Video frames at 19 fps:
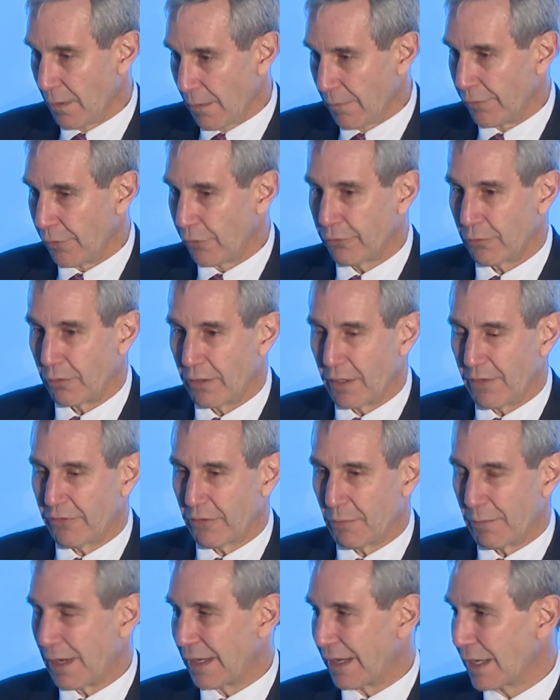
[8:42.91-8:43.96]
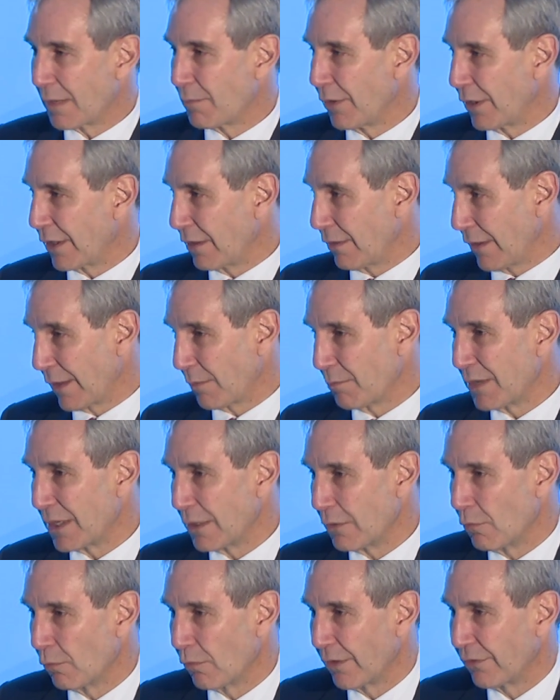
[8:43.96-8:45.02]
Those are enough to make anybody like me
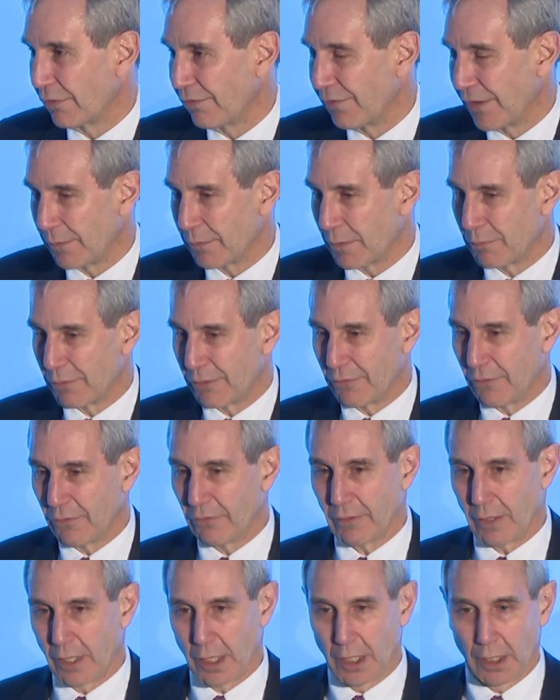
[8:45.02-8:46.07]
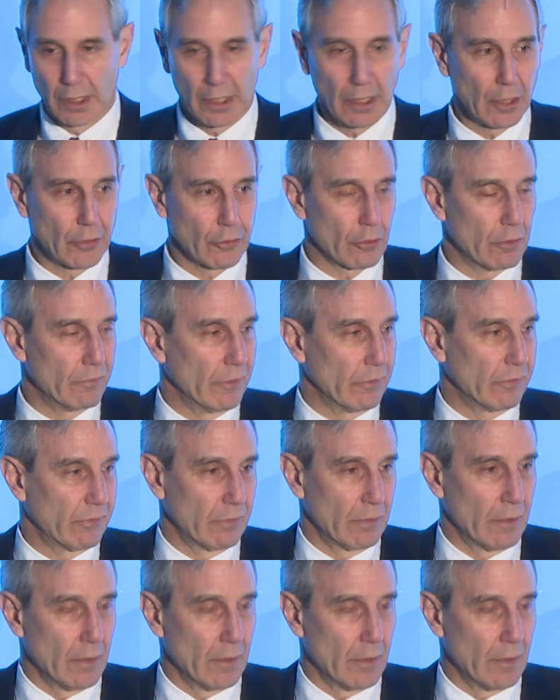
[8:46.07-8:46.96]
who runs a family business a little nervous.